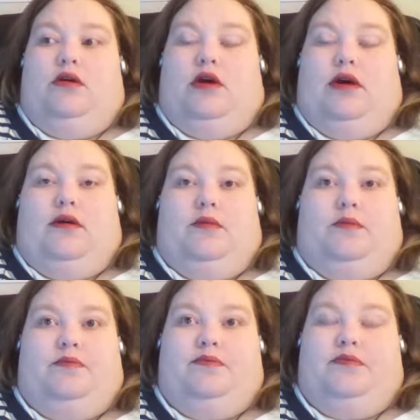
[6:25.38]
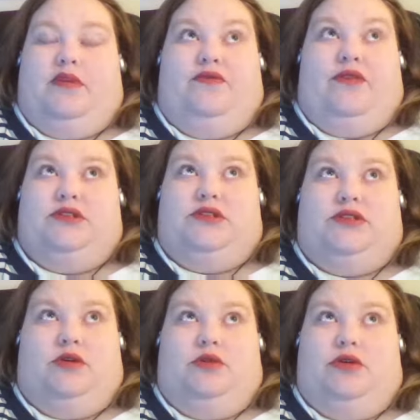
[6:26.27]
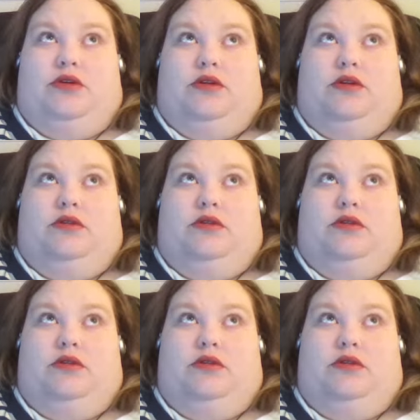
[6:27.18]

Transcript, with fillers: Um, I felt so good.